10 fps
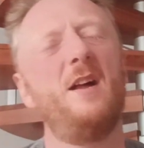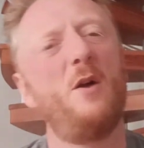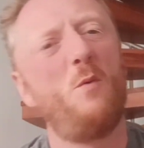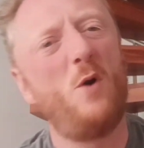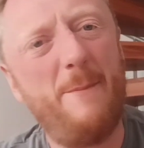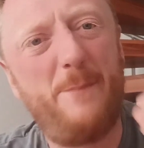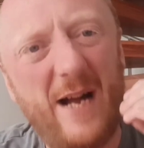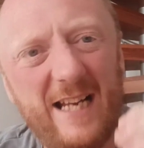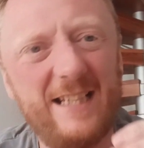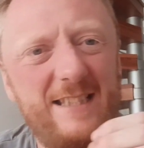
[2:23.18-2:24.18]
what a
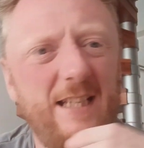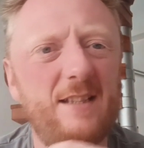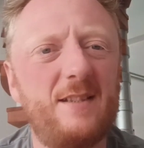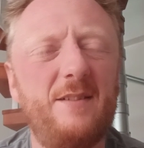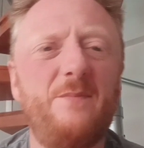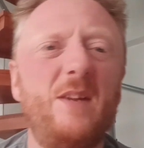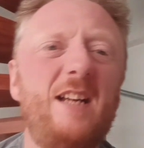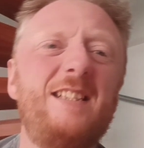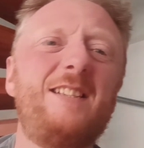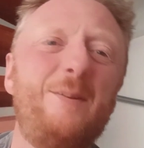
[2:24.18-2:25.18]
bias is.
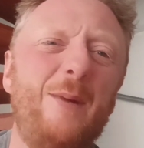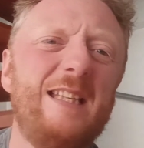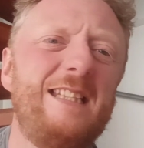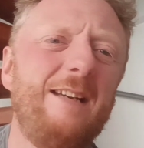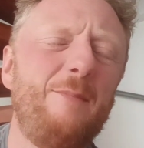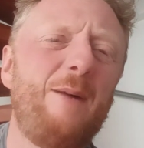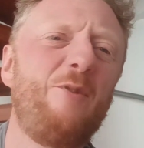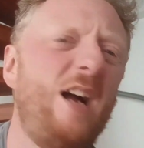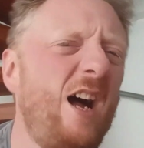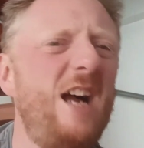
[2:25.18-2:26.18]
That's a semantic memory.
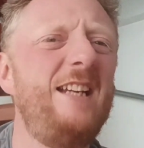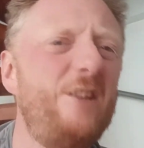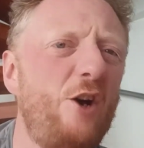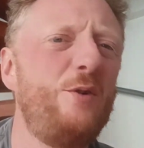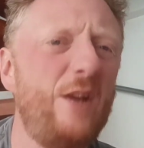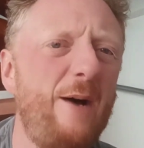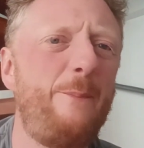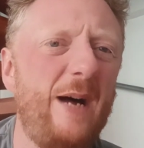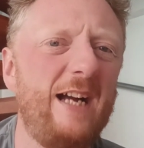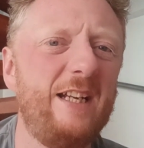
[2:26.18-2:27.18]
I know that a
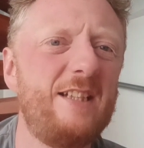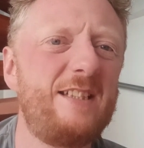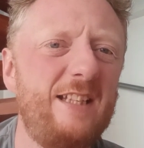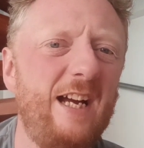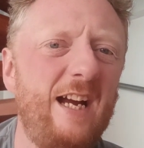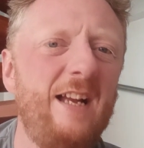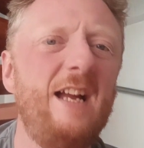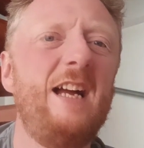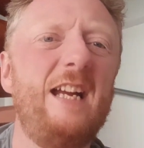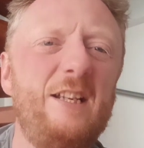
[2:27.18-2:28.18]
bias, yeah,
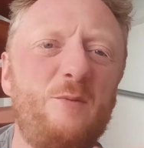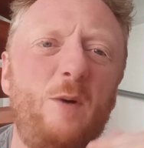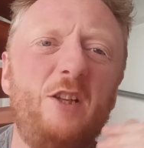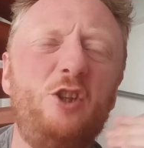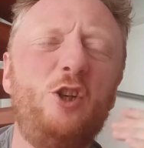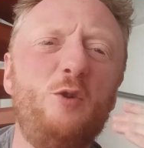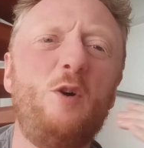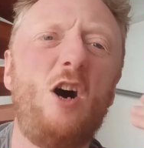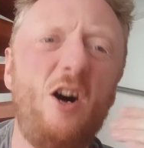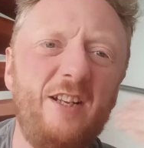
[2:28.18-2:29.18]
is when you
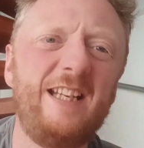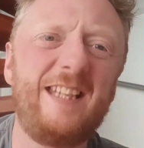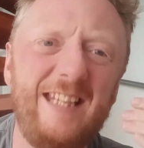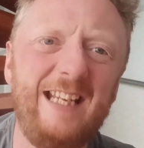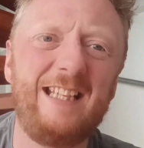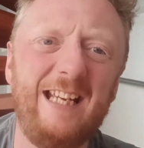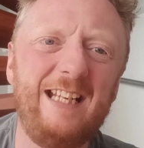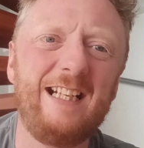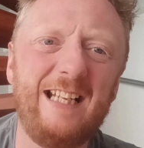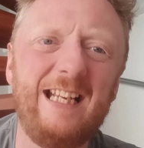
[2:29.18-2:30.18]

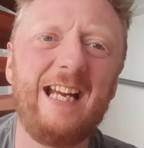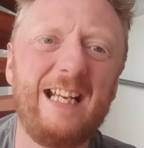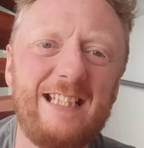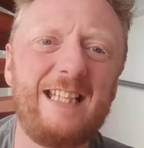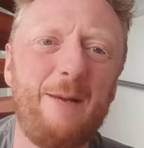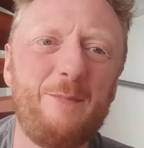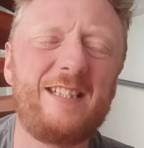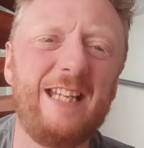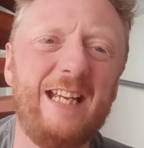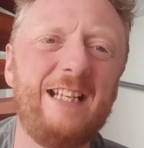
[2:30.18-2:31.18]
unthinkingly accept
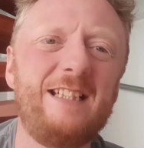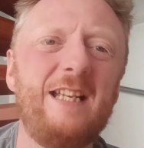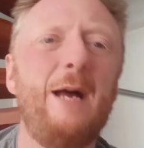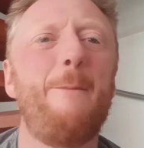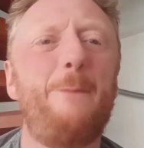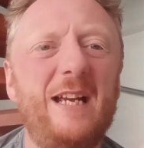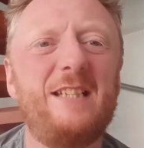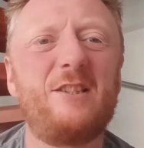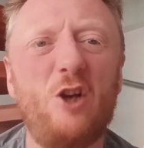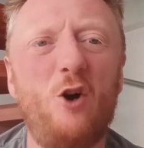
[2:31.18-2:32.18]
things
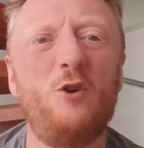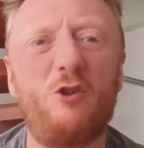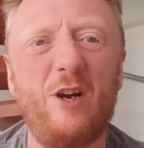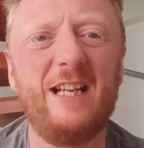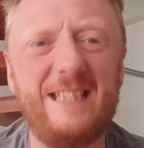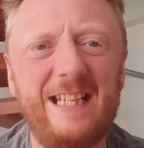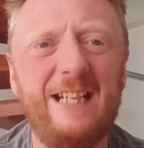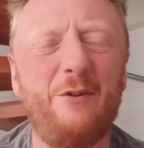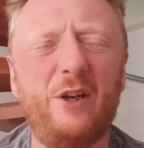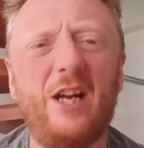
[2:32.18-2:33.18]
based on
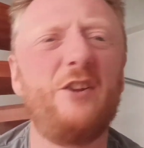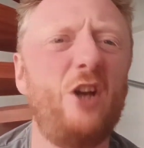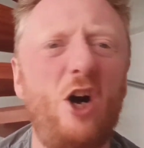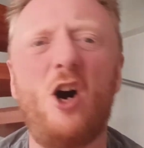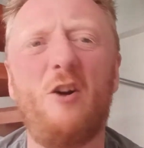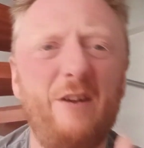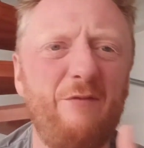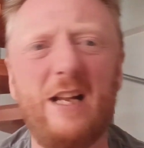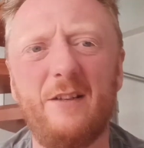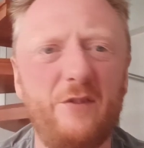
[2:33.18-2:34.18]
criteria that are
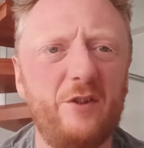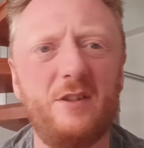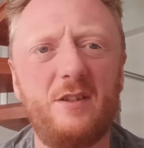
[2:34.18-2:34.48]
irrelevant.